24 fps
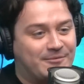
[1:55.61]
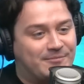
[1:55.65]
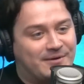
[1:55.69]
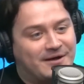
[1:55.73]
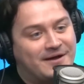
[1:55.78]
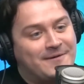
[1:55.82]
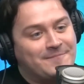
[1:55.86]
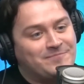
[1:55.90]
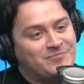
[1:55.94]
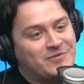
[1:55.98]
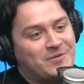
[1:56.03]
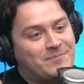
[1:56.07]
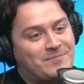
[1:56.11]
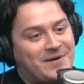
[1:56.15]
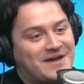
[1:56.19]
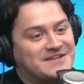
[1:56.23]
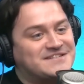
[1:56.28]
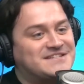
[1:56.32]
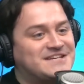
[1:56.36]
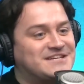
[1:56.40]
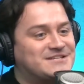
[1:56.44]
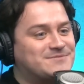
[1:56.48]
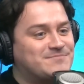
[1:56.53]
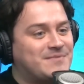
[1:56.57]
But
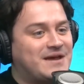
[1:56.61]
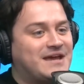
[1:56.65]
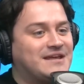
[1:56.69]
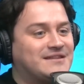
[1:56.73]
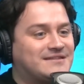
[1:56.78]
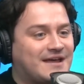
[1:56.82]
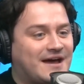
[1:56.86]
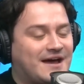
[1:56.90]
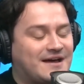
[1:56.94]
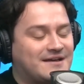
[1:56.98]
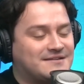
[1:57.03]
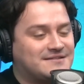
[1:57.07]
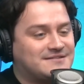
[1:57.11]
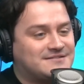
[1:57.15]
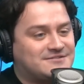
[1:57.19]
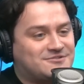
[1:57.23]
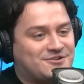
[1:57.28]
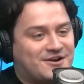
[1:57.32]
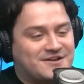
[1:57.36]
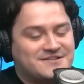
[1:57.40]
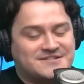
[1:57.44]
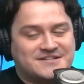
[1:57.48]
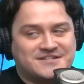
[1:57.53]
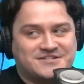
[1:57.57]
Bassey has made that
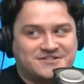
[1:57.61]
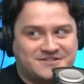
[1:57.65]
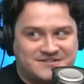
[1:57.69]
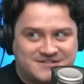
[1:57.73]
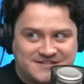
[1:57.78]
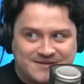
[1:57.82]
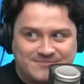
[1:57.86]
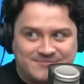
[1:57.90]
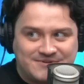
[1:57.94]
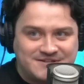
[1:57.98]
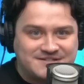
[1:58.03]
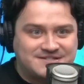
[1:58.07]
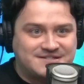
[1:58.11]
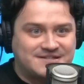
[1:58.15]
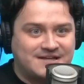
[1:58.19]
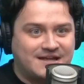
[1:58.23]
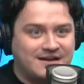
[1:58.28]
transition seamless.